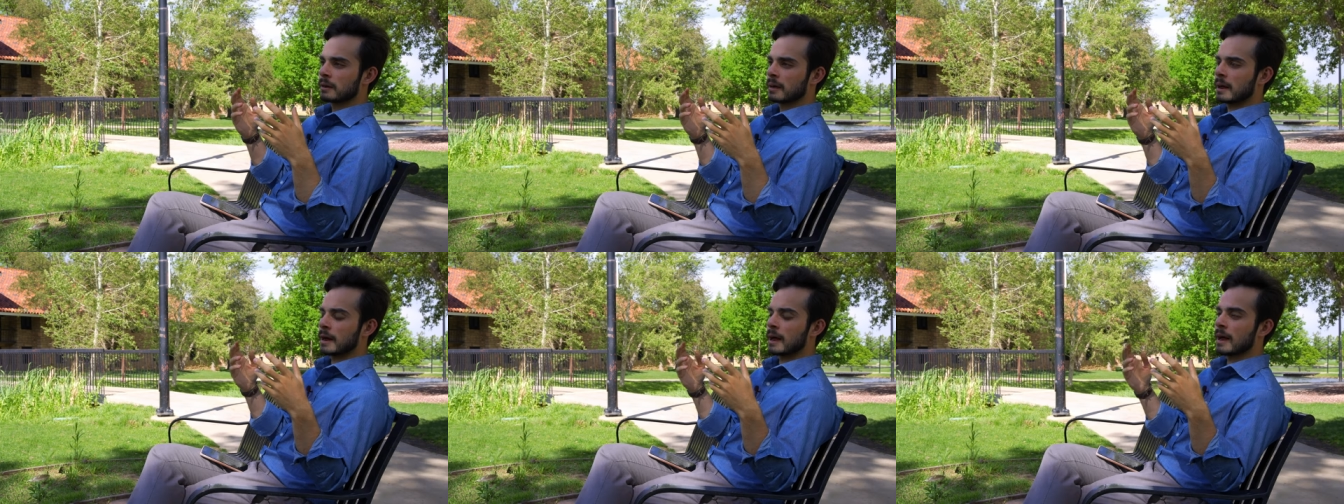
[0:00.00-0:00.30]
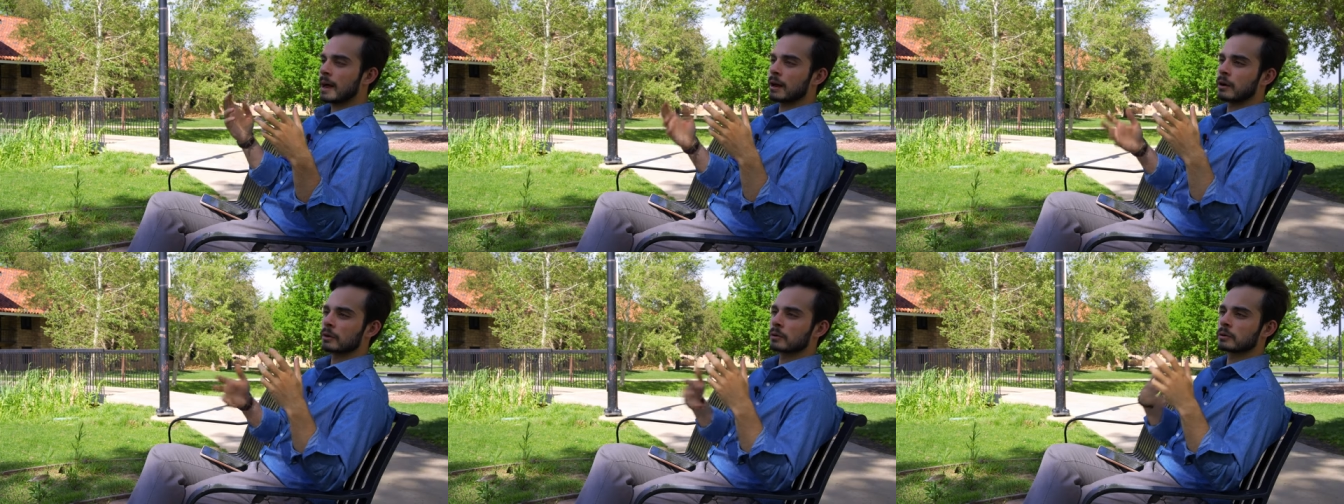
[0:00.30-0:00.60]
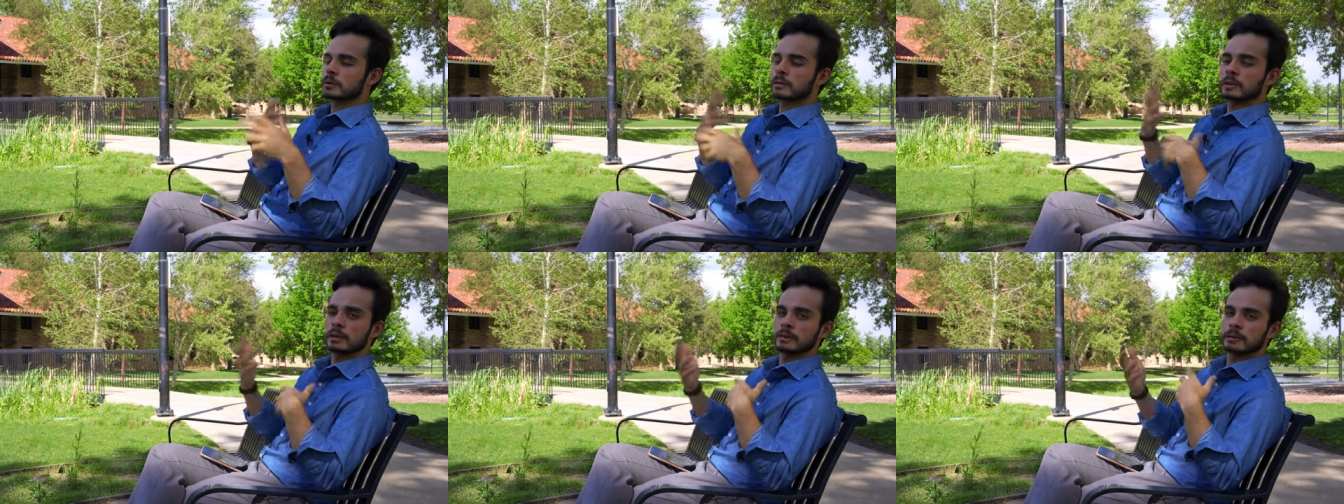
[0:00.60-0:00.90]
how
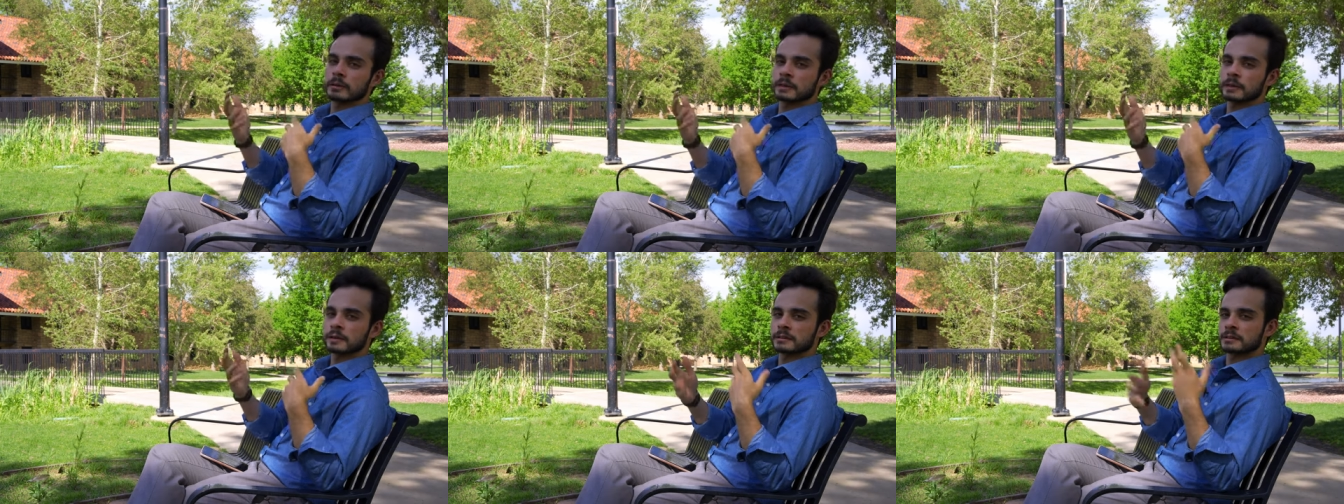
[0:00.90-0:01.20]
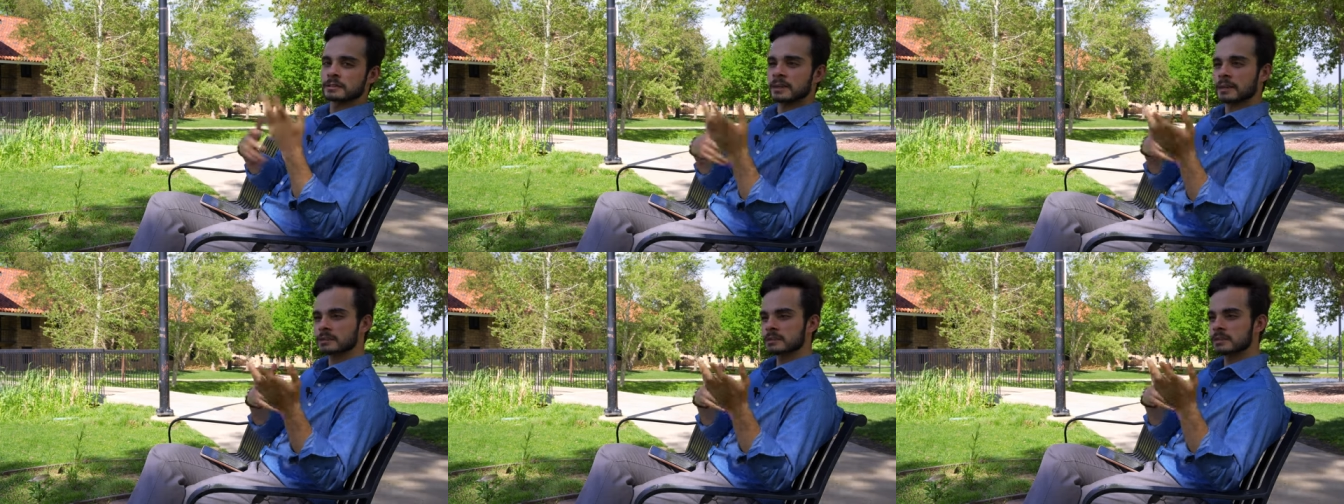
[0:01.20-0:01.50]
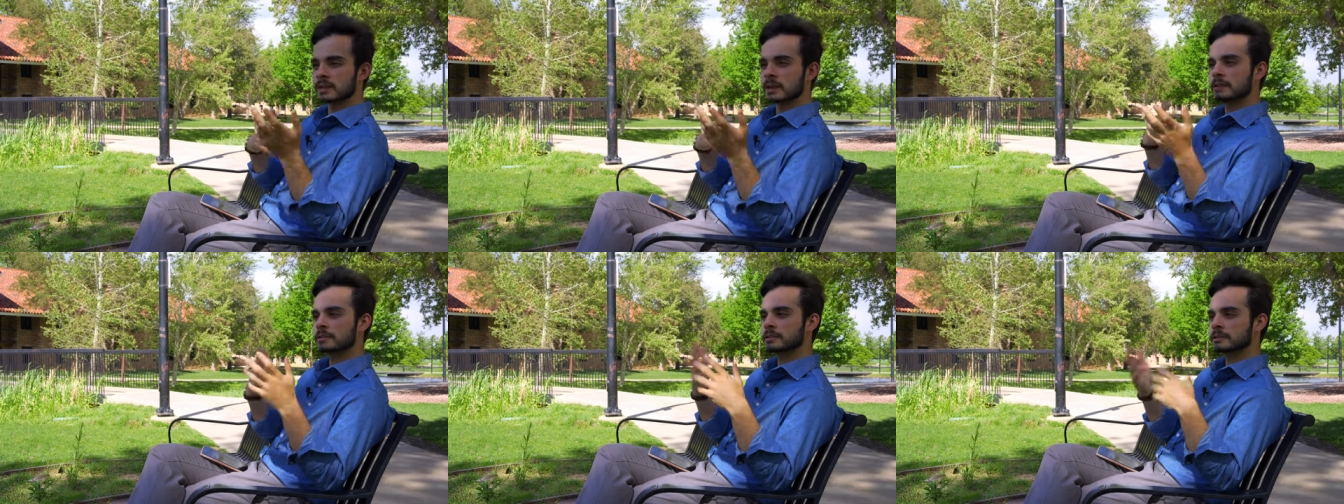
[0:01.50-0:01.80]
clothing and
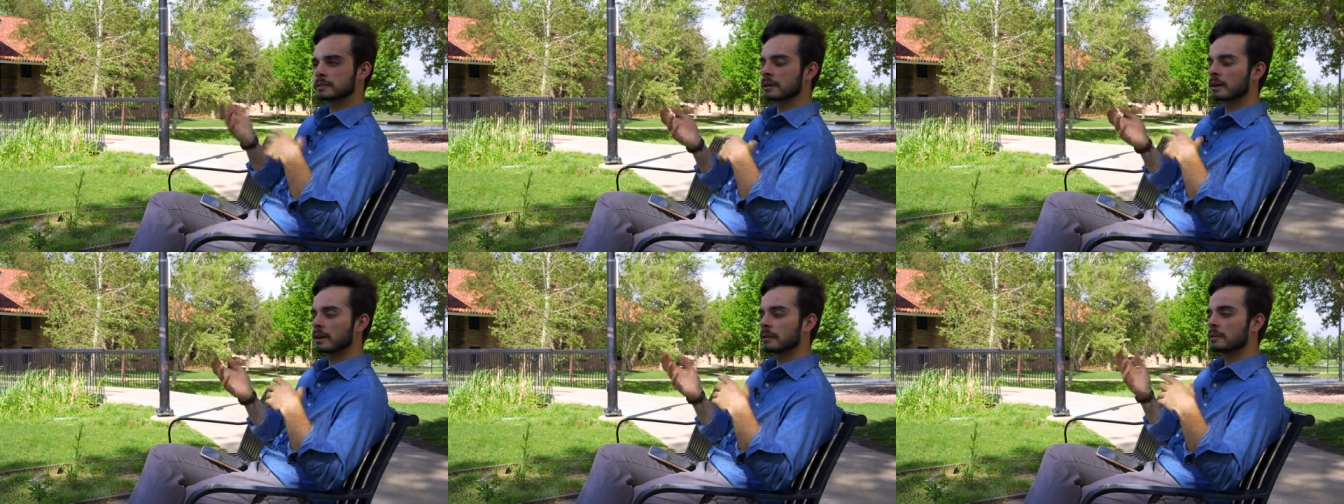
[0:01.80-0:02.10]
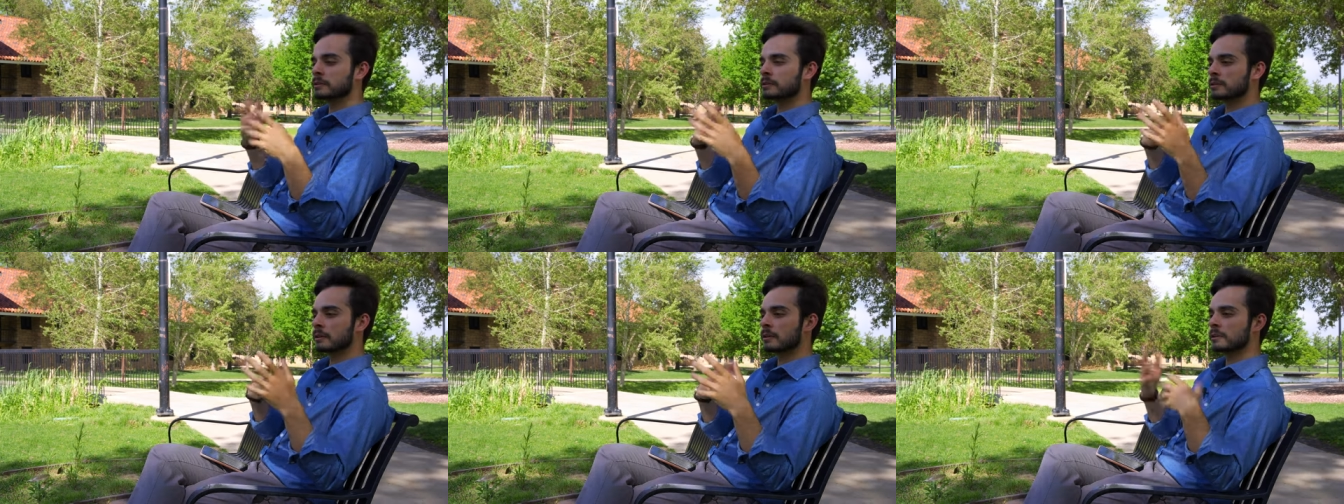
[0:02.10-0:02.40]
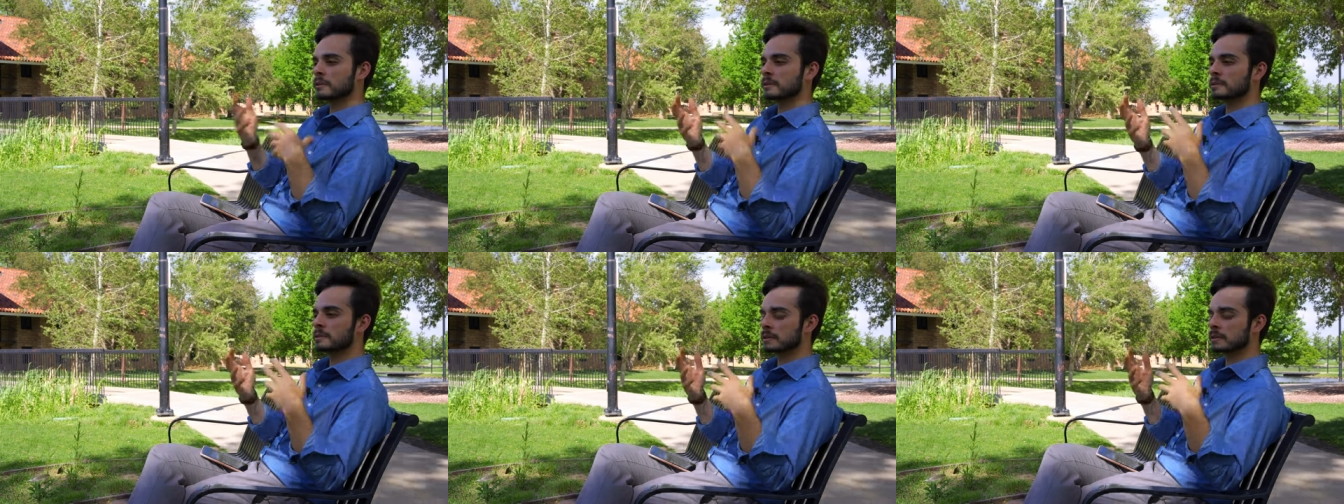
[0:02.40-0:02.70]
textiles and colors and all
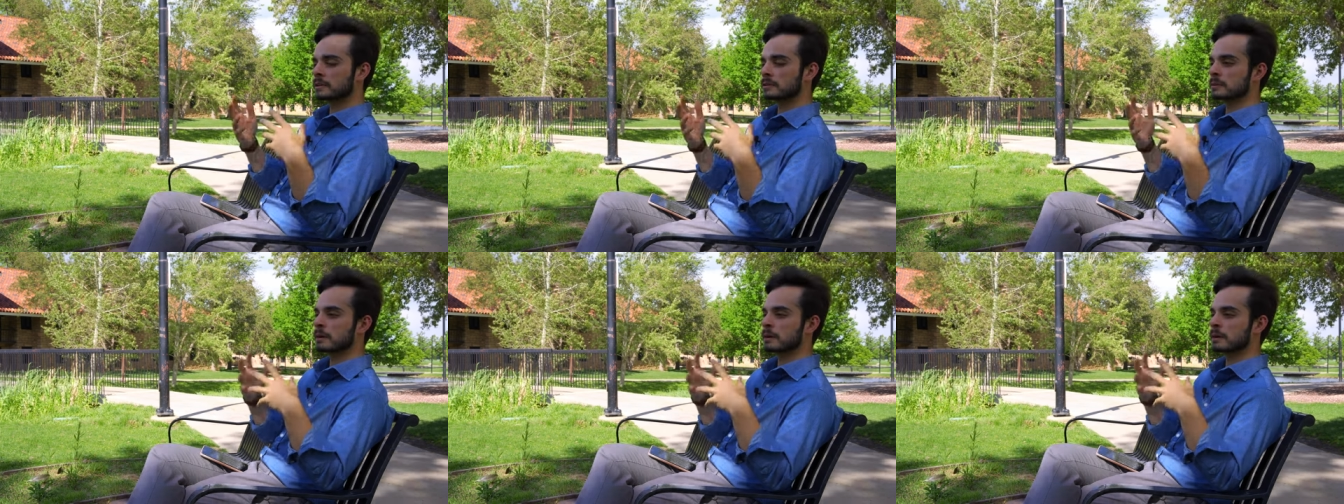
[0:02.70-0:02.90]
these things